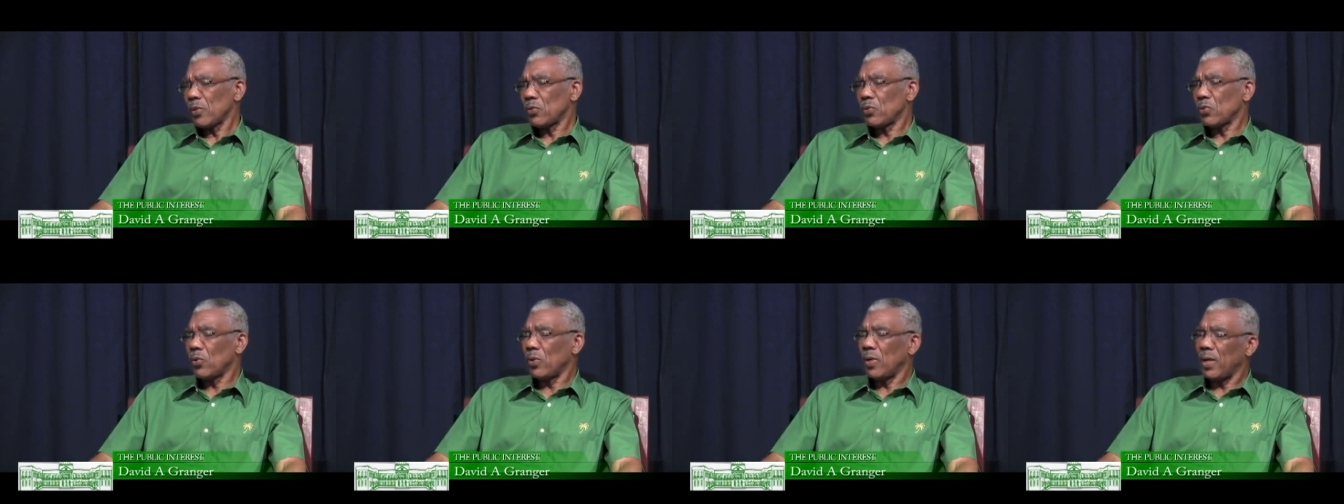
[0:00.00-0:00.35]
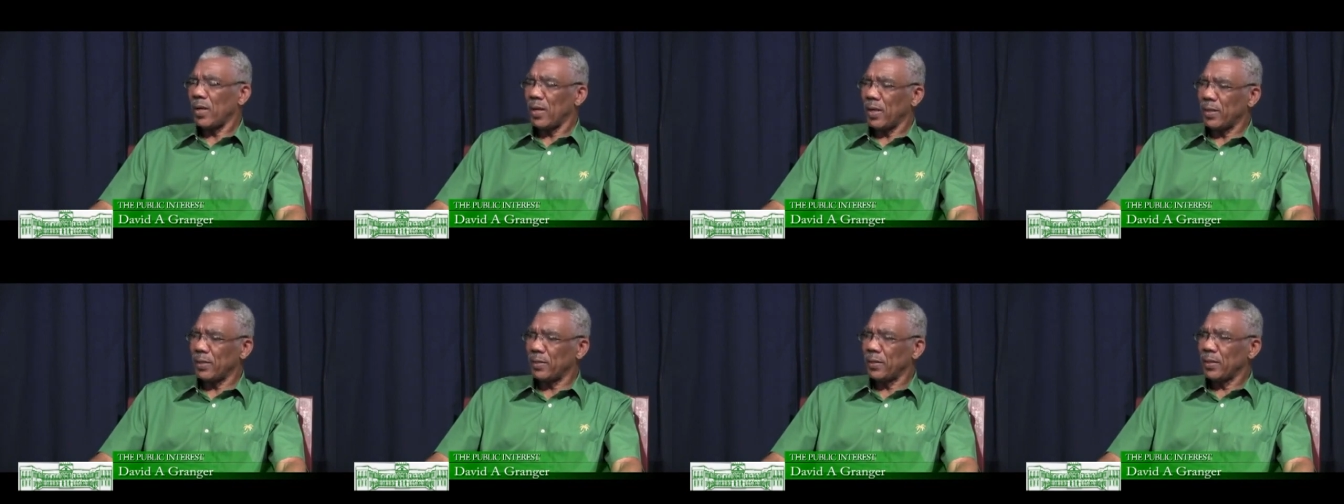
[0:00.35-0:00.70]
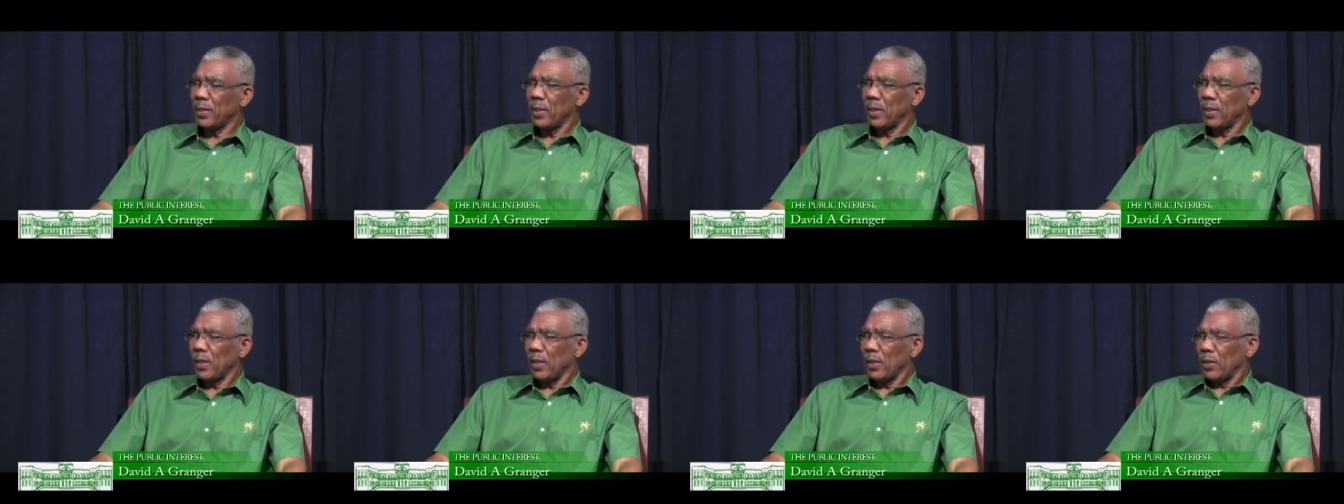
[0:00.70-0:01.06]
so hard
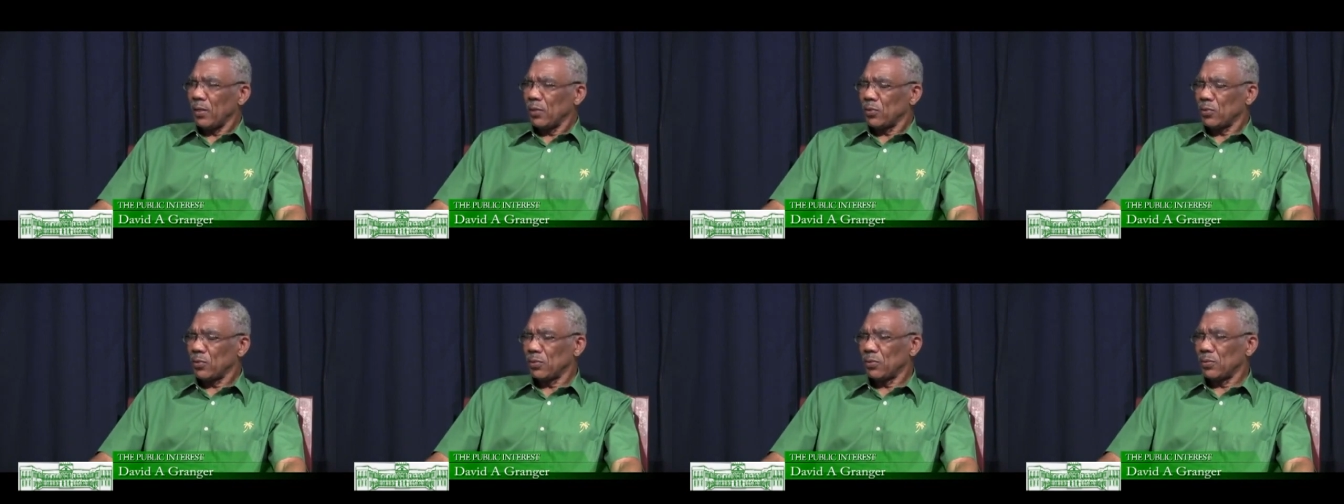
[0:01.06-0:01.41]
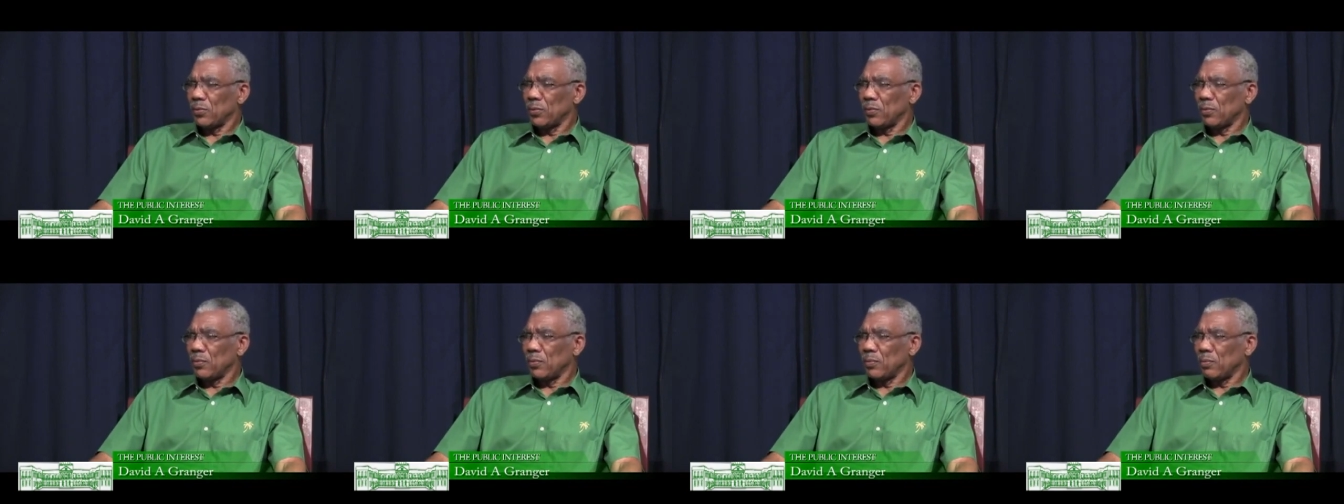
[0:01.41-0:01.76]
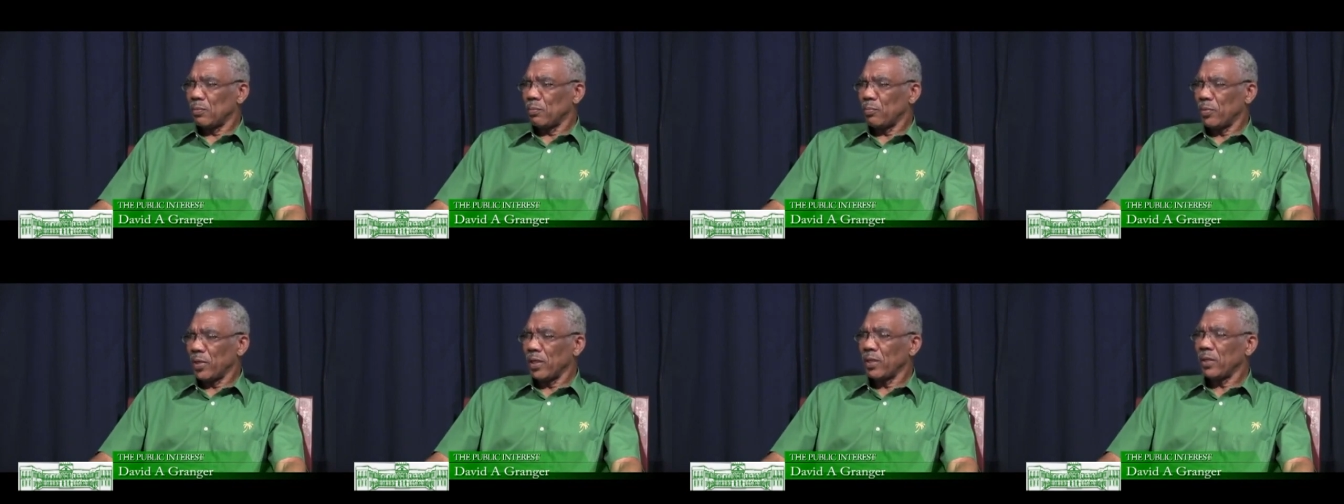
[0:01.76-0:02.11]
to
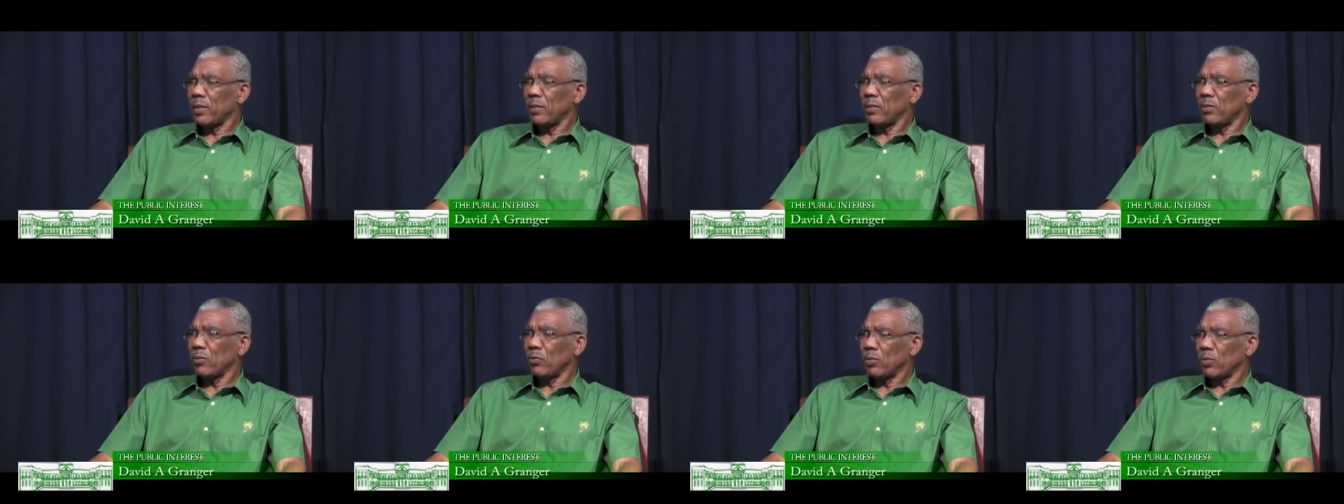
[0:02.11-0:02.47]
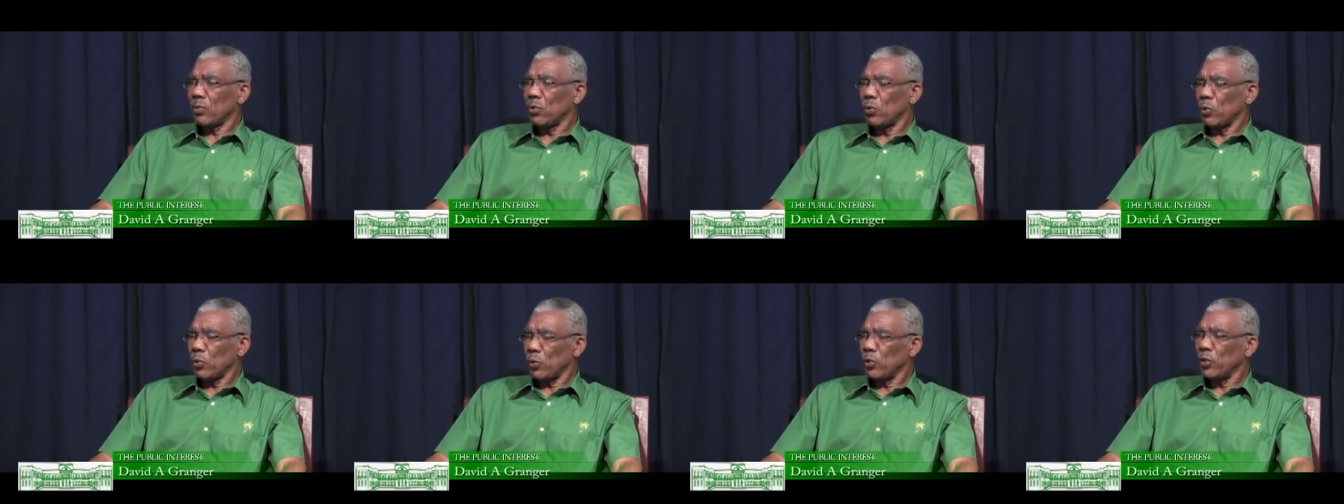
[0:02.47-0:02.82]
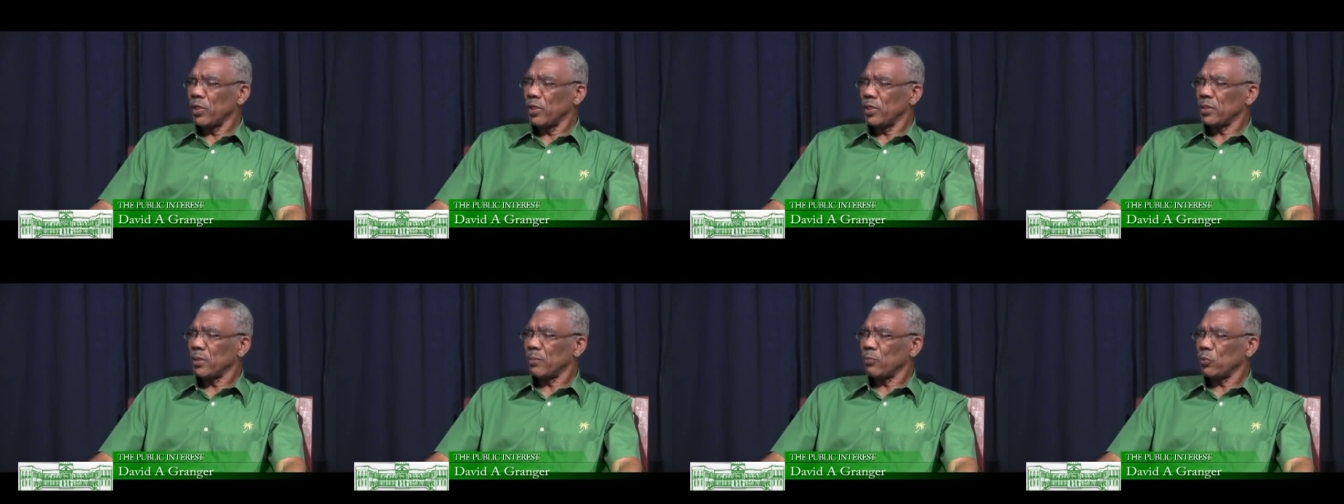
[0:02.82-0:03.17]
bring
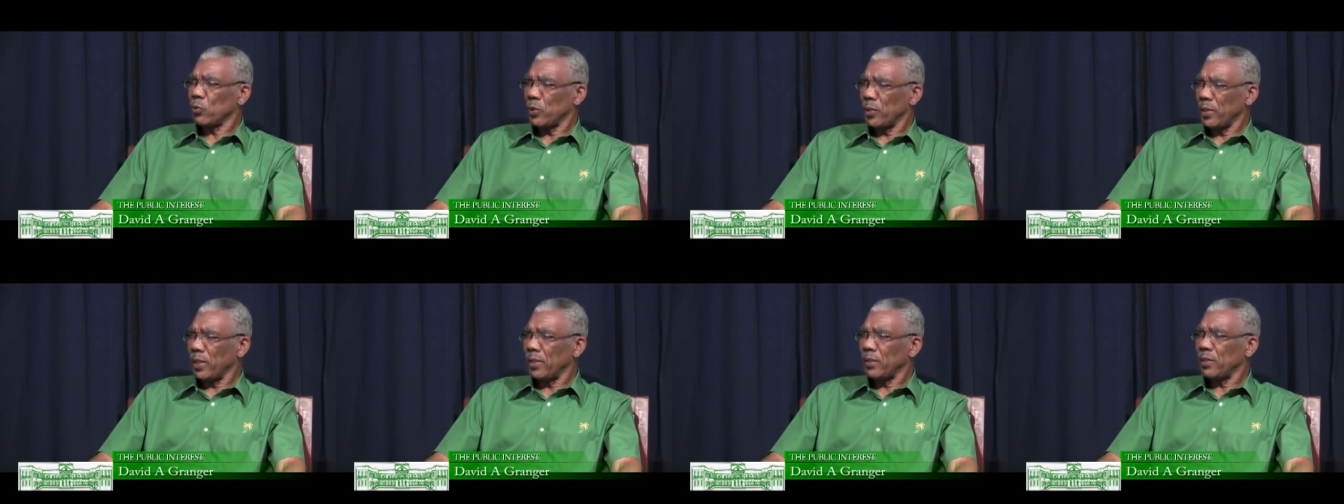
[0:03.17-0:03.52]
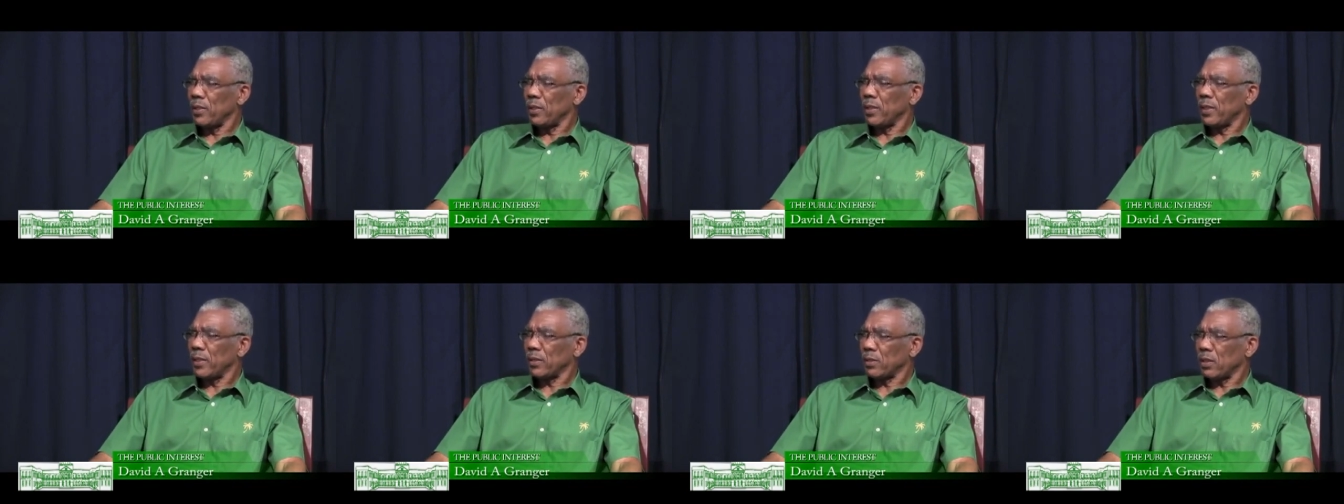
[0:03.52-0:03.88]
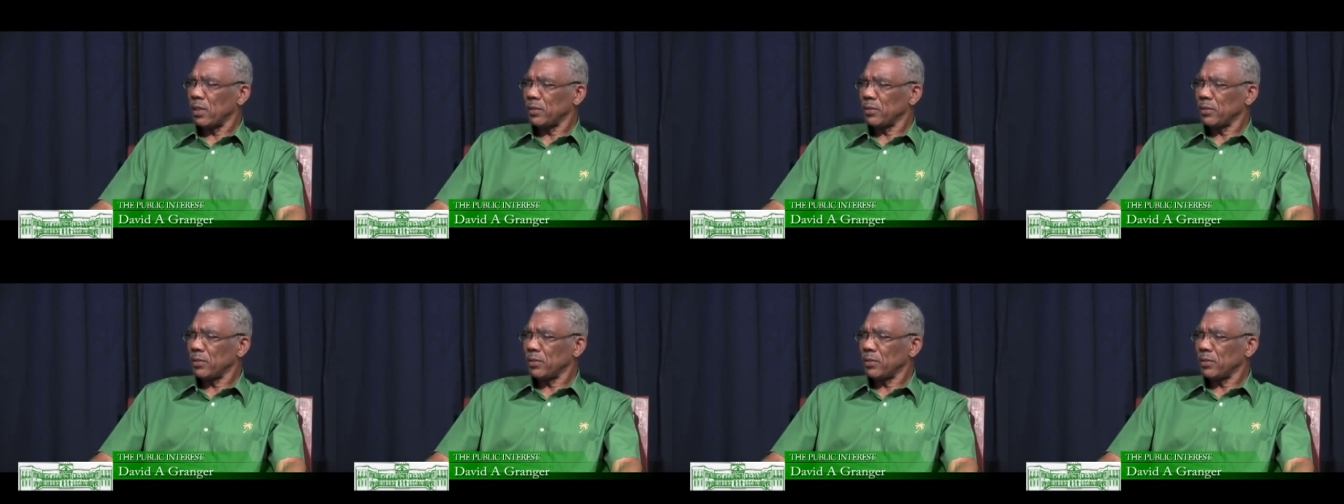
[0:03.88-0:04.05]
colonialism to an end in that